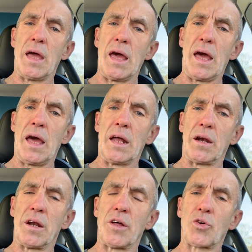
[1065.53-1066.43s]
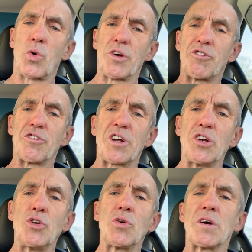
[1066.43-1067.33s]
And another question is,
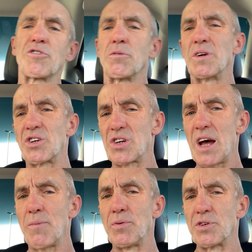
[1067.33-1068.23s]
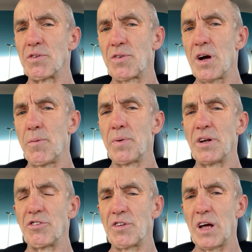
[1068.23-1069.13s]
can you give some examples of
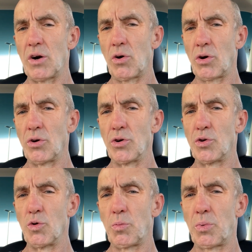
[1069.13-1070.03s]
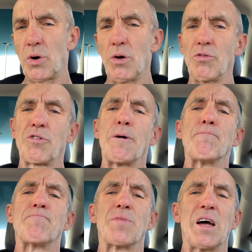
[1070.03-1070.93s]
companies that are good to approach?
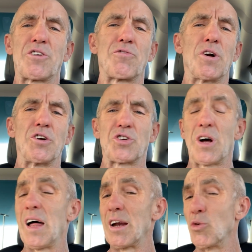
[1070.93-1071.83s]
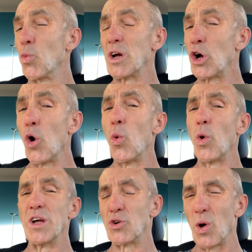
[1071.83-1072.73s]
That's very solid, and we go
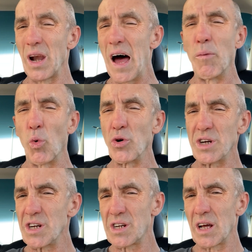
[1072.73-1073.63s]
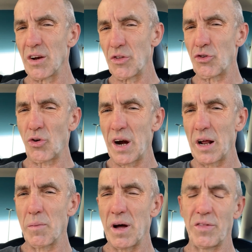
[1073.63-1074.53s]
into a lot more detail in the
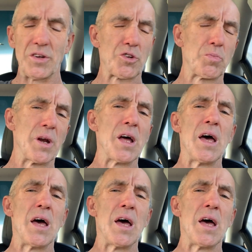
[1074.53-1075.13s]
training about this, but